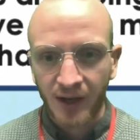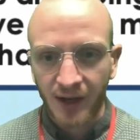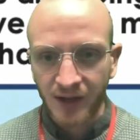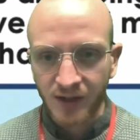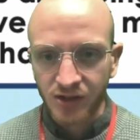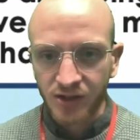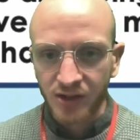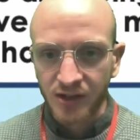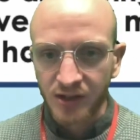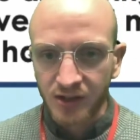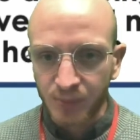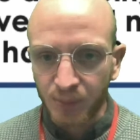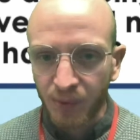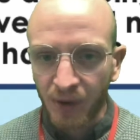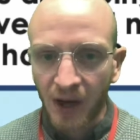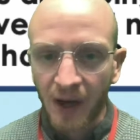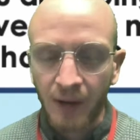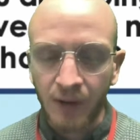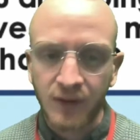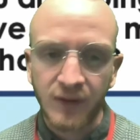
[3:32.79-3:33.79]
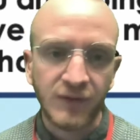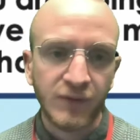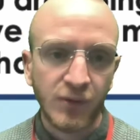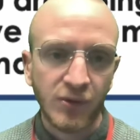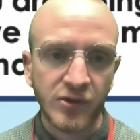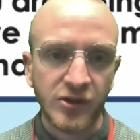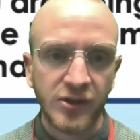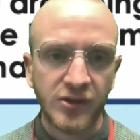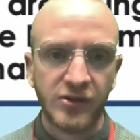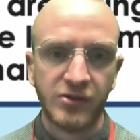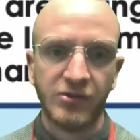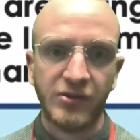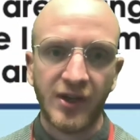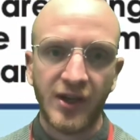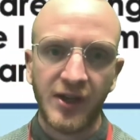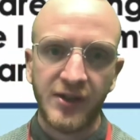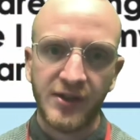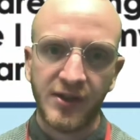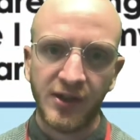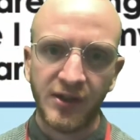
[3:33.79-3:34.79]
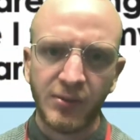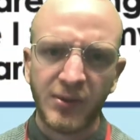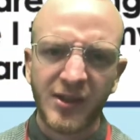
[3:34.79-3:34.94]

and she's proud of what she's created,